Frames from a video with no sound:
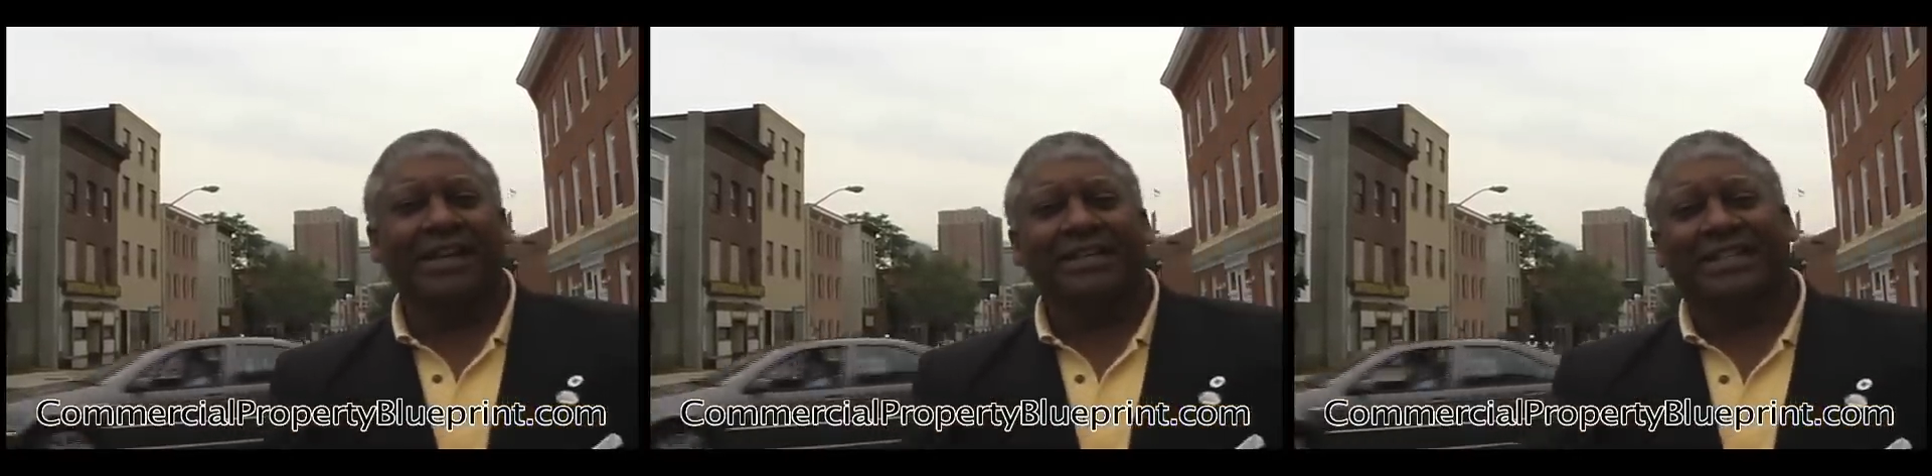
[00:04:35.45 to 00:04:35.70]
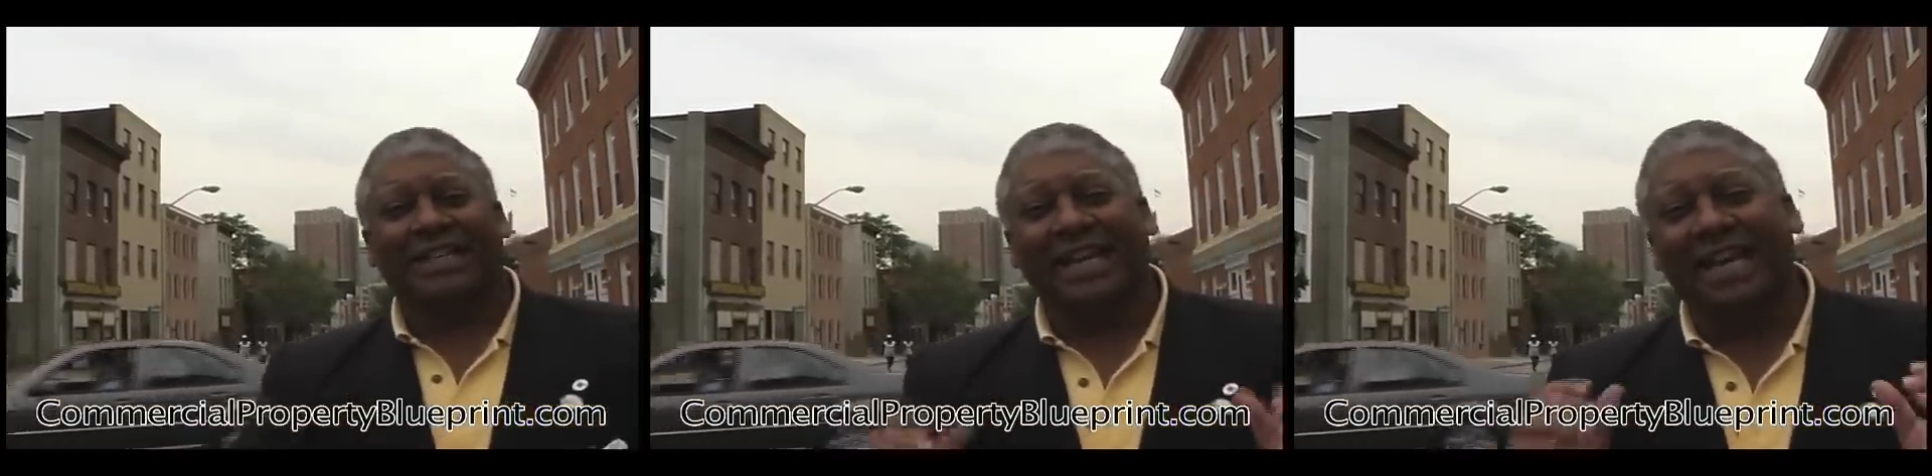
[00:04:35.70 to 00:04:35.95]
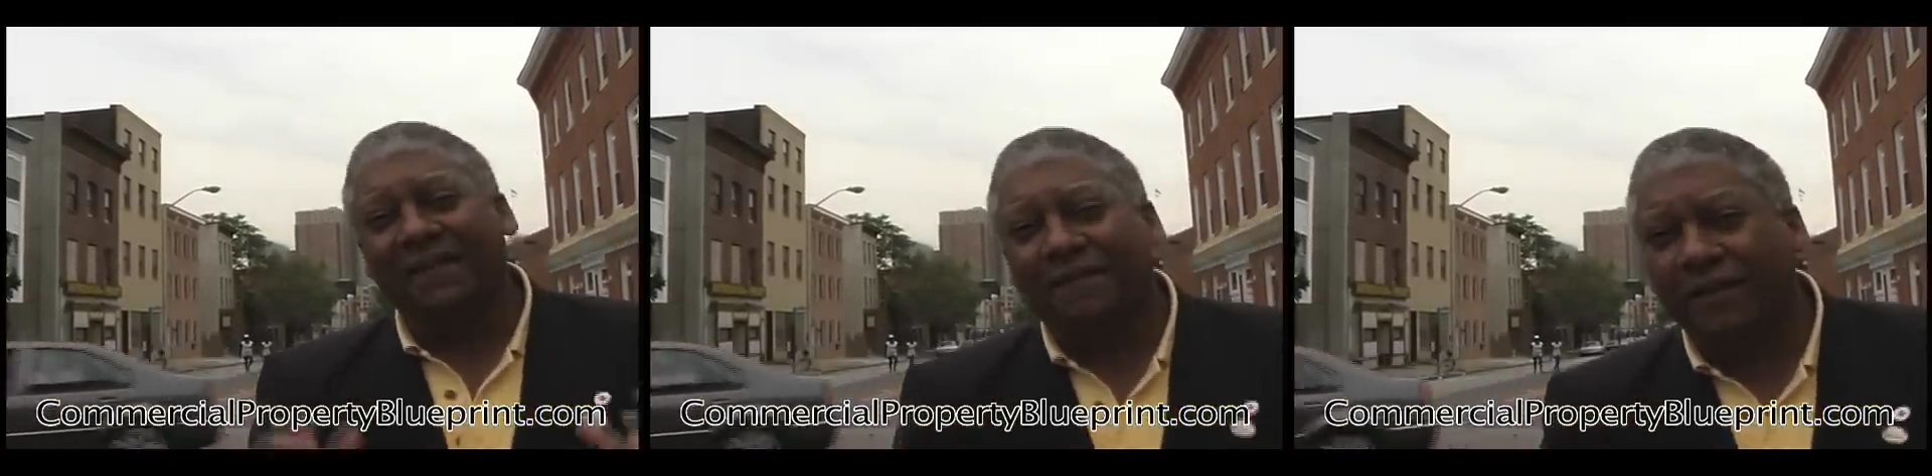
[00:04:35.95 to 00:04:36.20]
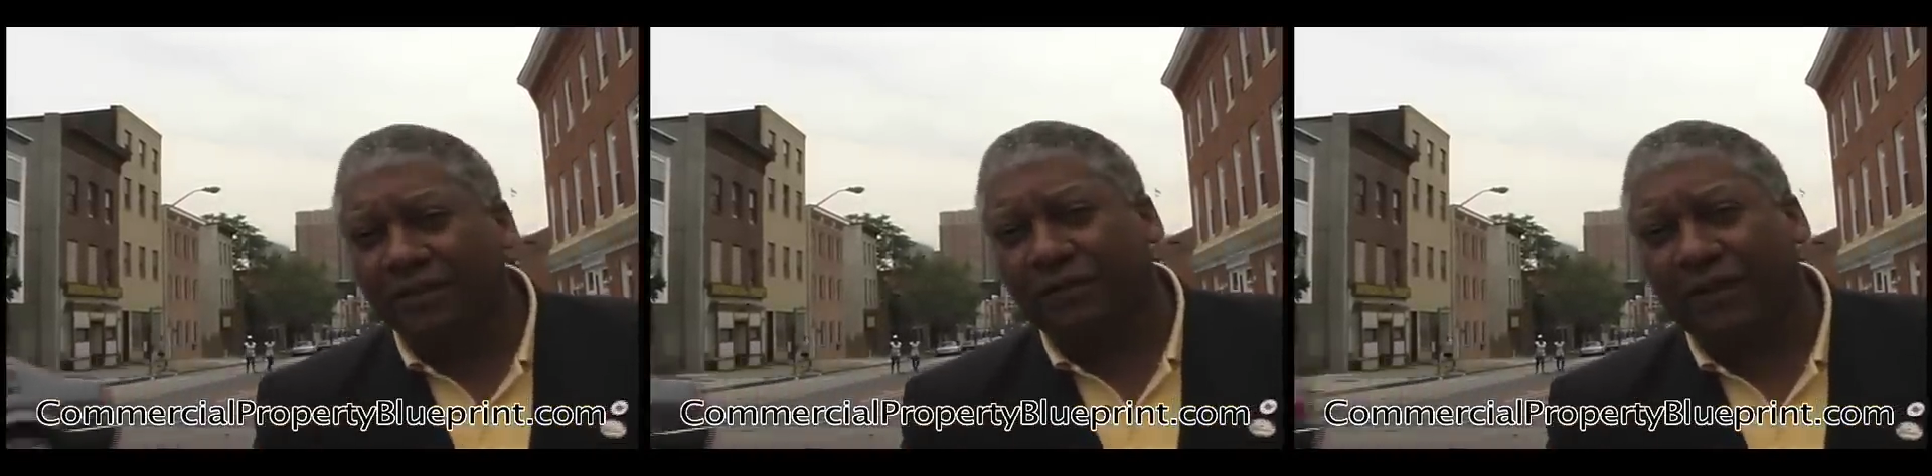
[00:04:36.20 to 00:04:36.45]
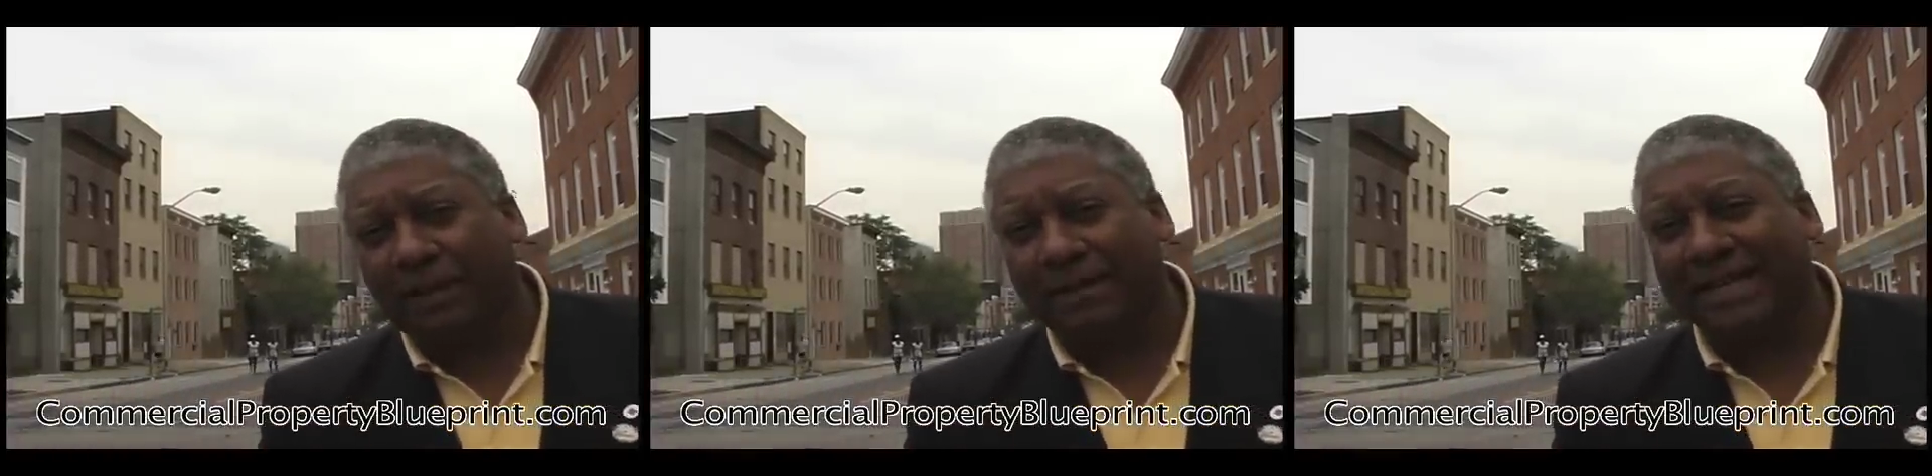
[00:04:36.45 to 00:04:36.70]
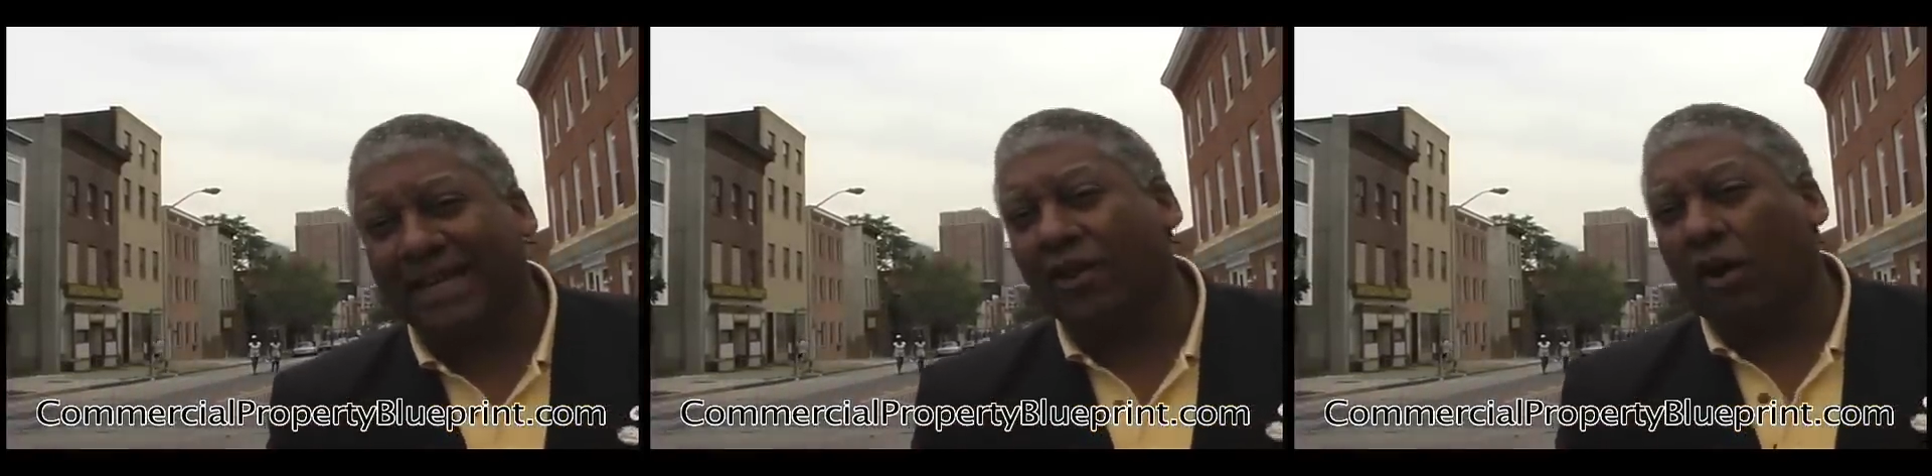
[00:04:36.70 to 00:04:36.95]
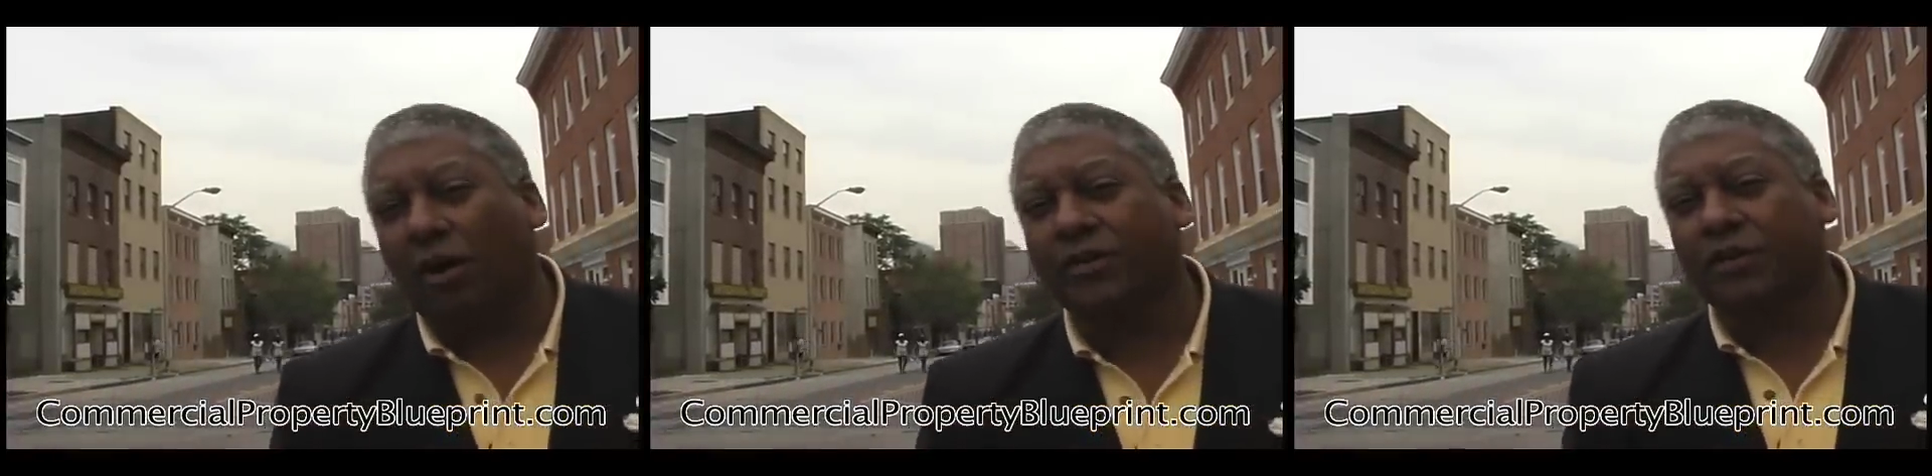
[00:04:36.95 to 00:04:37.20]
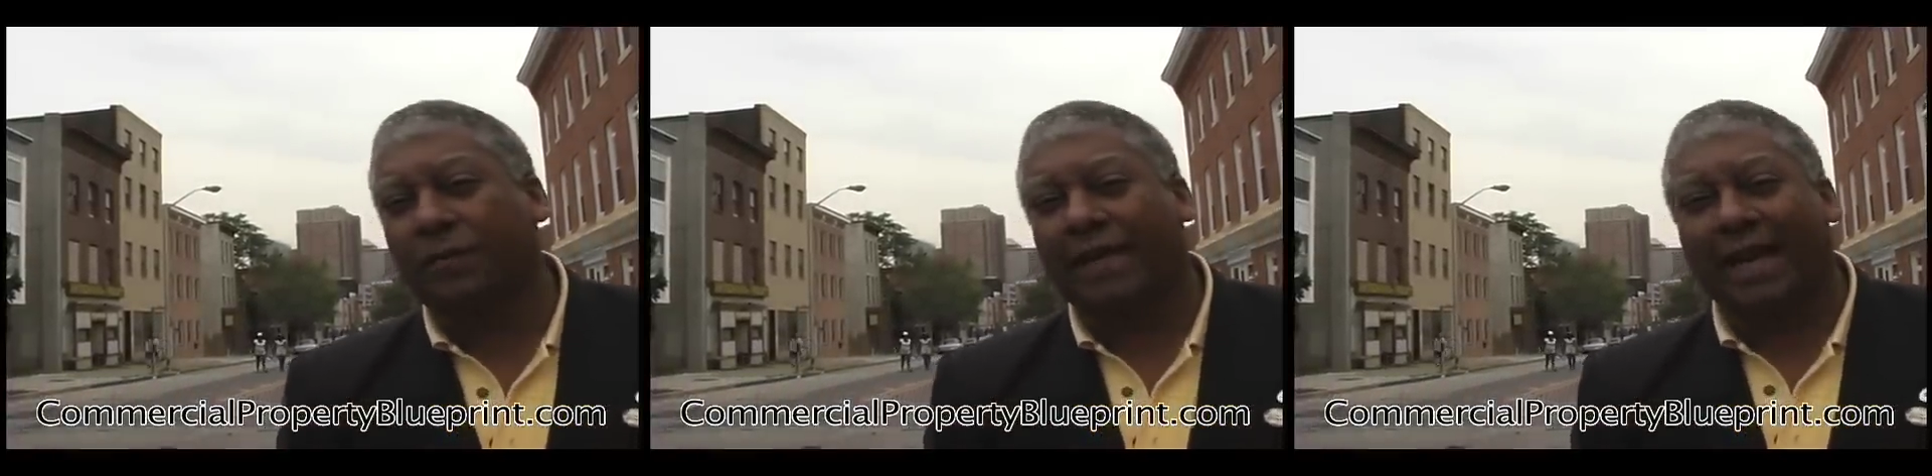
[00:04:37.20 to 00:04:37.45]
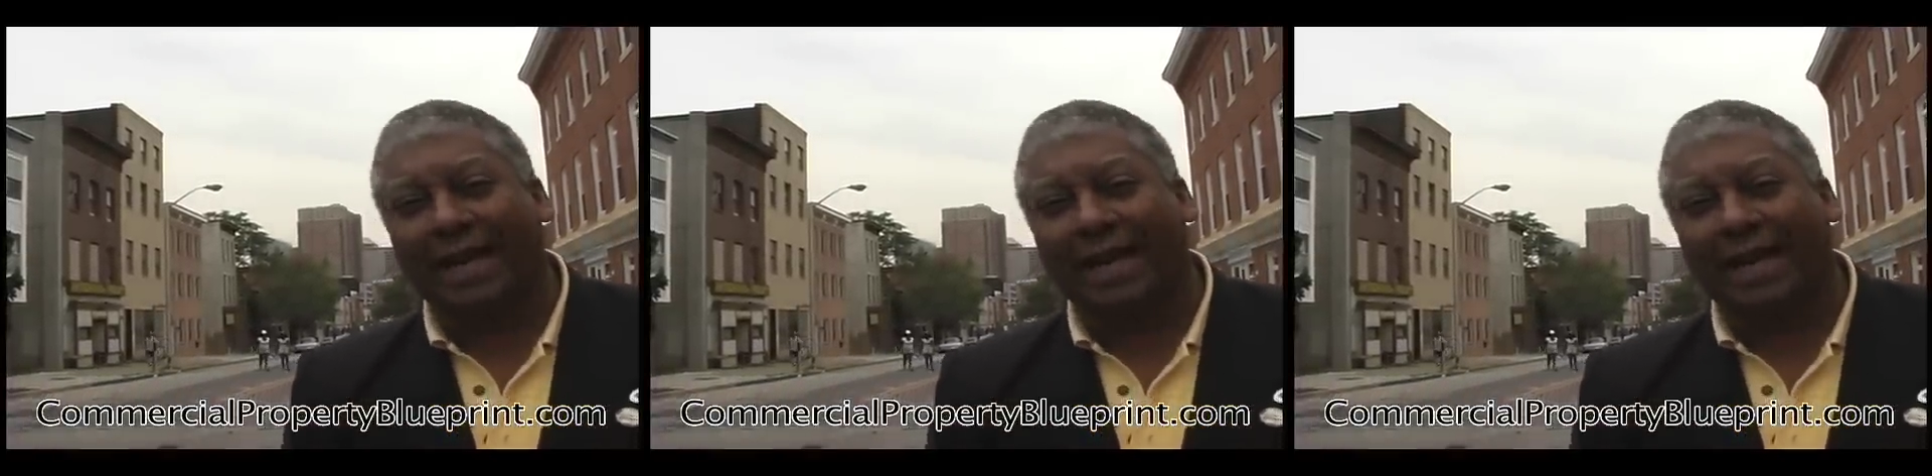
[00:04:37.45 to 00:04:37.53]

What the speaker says: See, infill development can also be